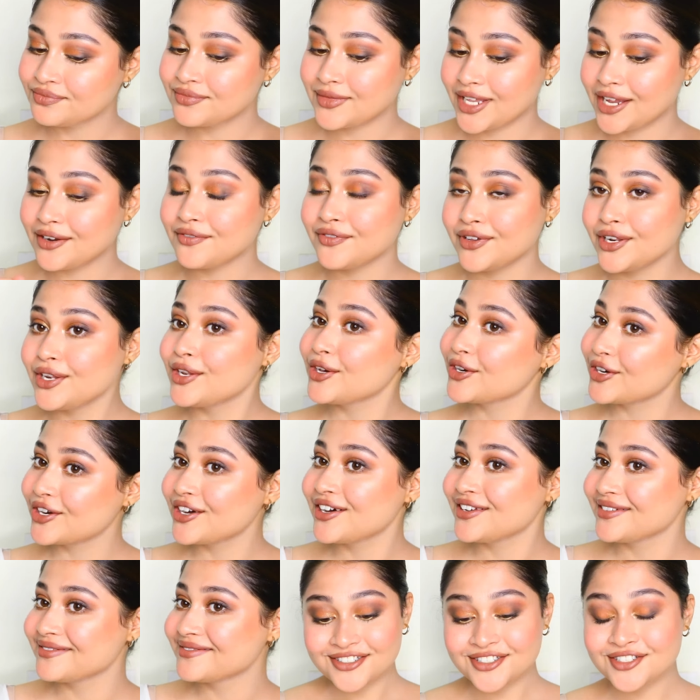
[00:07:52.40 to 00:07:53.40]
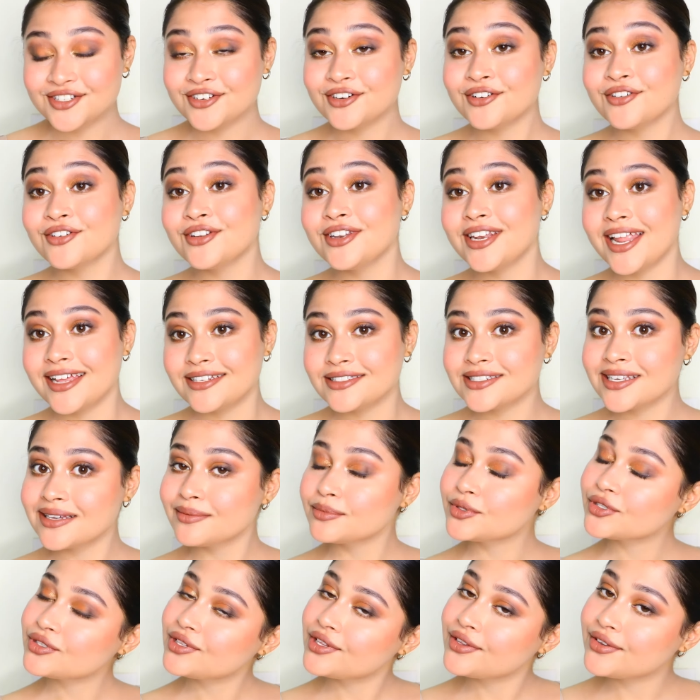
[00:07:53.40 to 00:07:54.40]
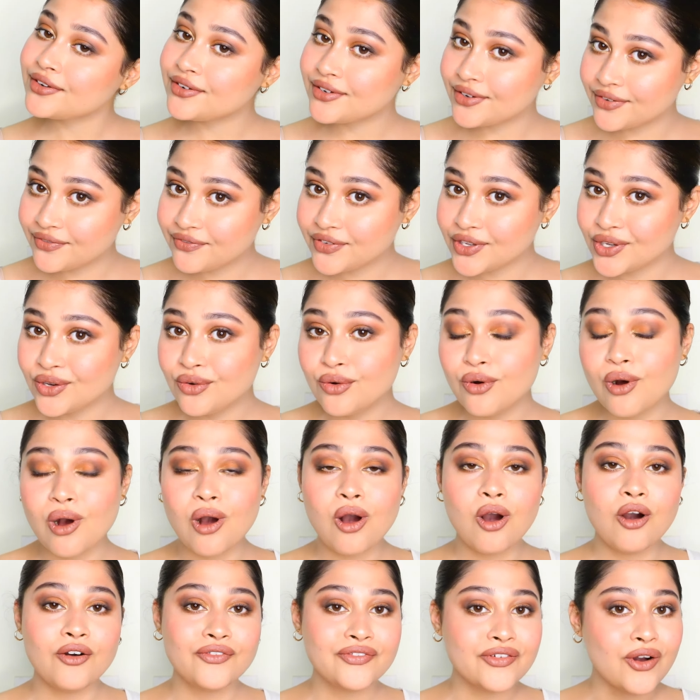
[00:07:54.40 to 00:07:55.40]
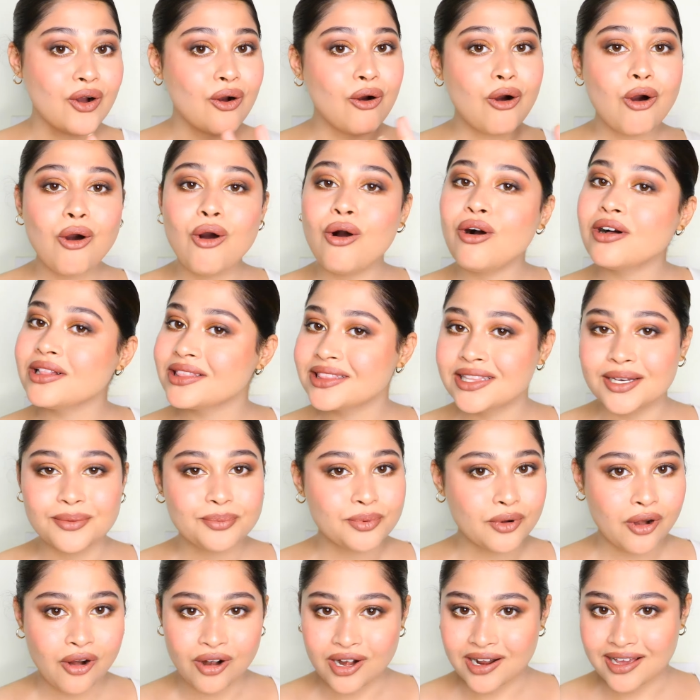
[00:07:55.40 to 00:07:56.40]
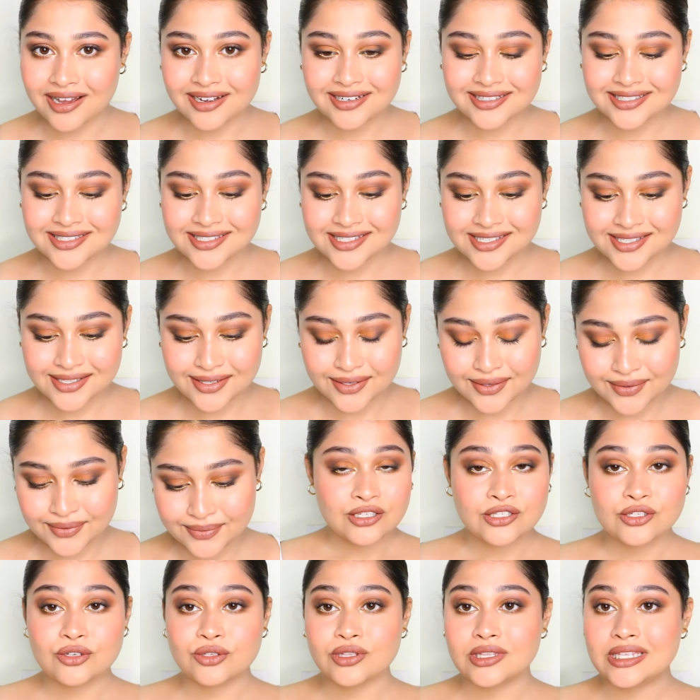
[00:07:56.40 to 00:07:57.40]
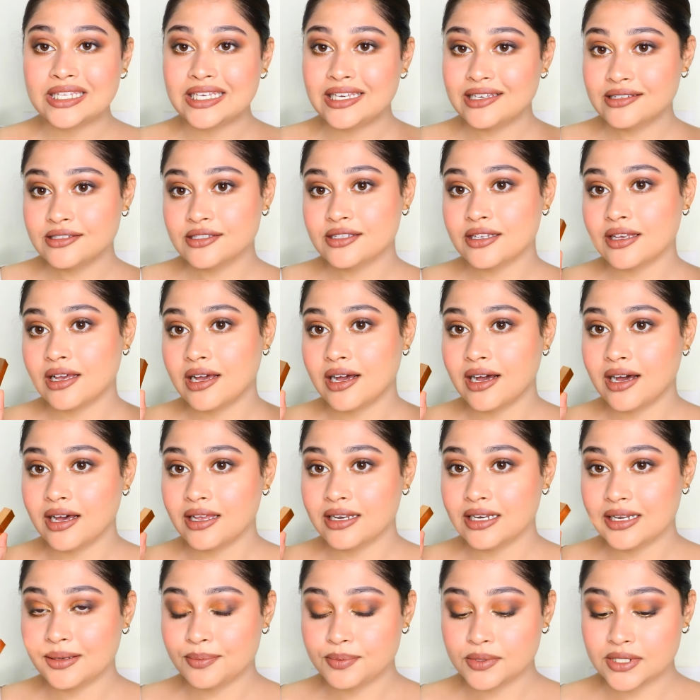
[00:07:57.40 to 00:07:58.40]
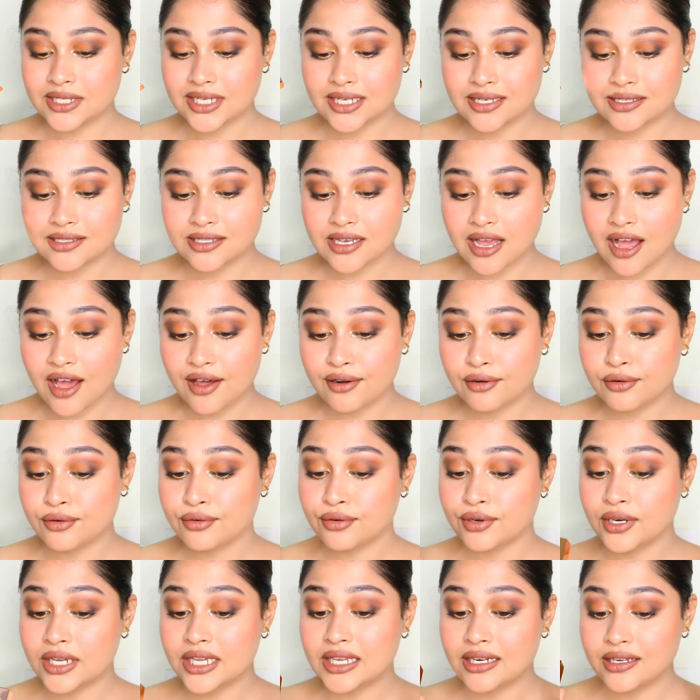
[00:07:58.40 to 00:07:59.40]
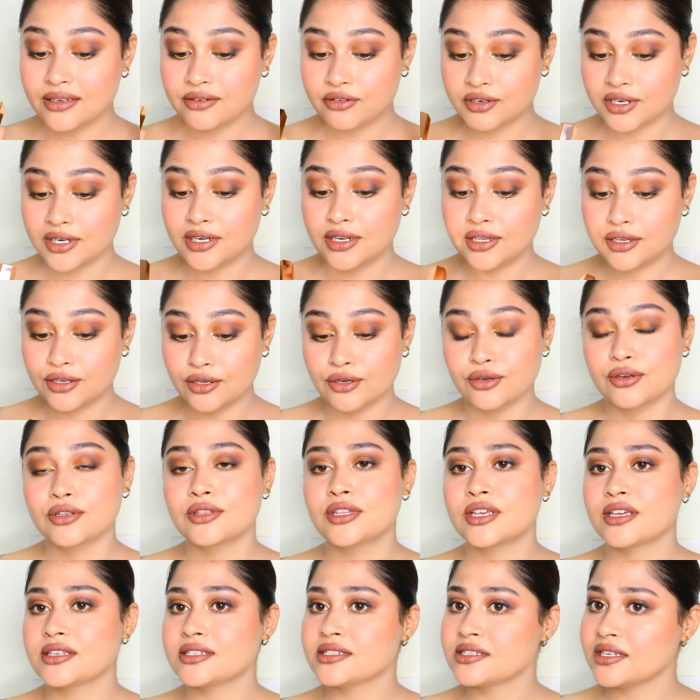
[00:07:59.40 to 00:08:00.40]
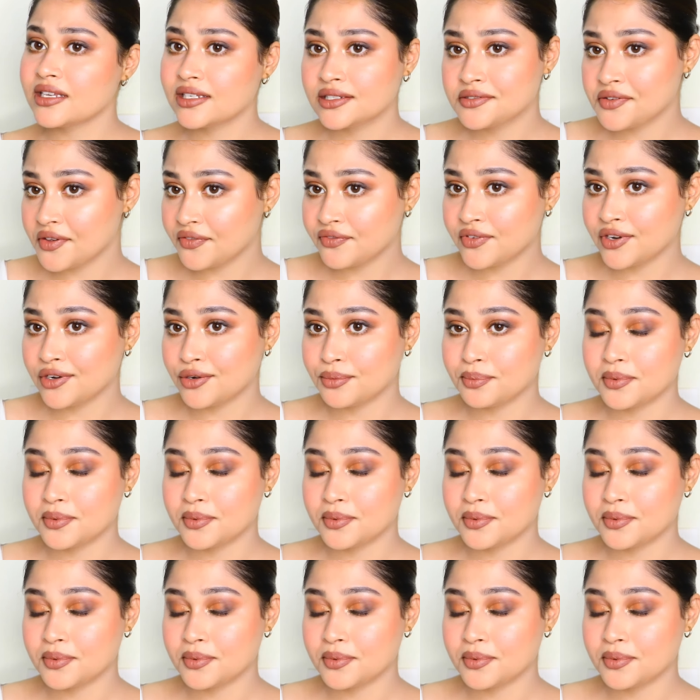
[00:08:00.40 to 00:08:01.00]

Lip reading: it will look good. So let's come to the review of all the products. So these lipsticks are really, really good. They are 650